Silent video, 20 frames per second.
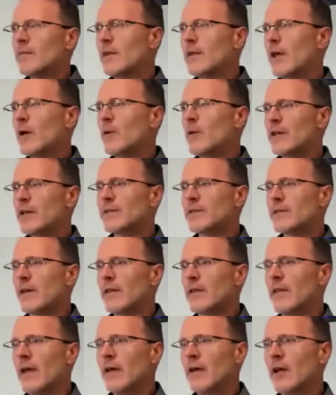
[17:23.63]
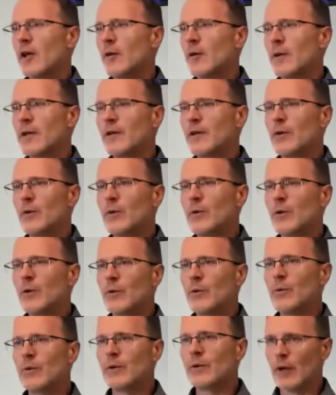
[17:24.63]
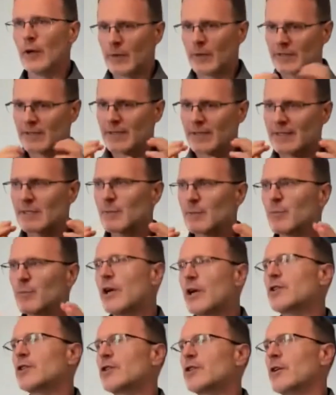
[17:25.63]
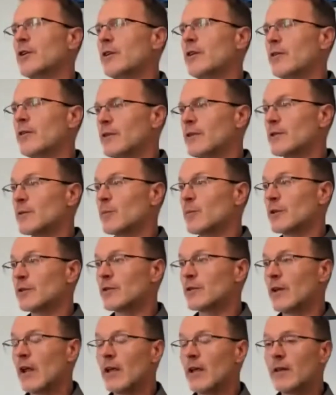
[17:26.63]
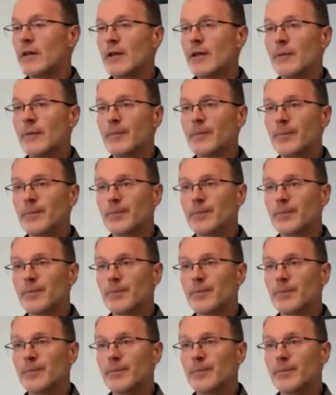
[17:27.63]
Yeah, we can say that. I mean, it's an expression of his personality.